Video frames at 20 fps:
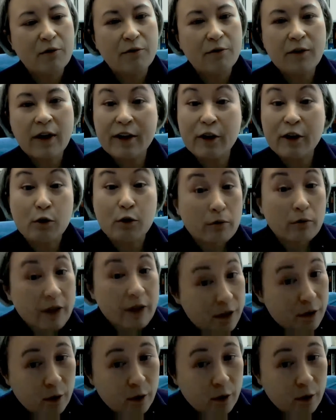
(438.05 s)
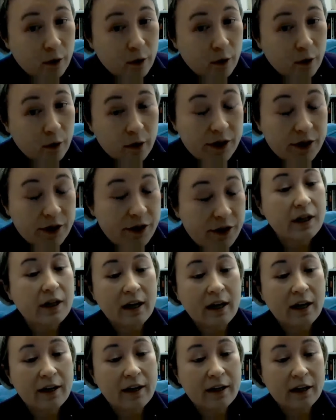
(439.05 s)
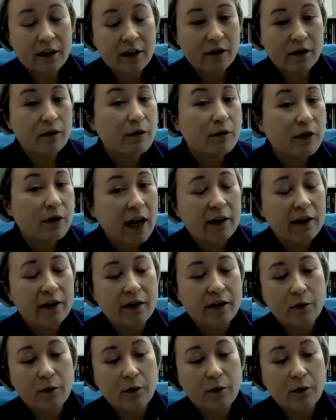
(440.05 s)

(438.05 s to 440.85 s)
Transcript: find the resources that I need to do that,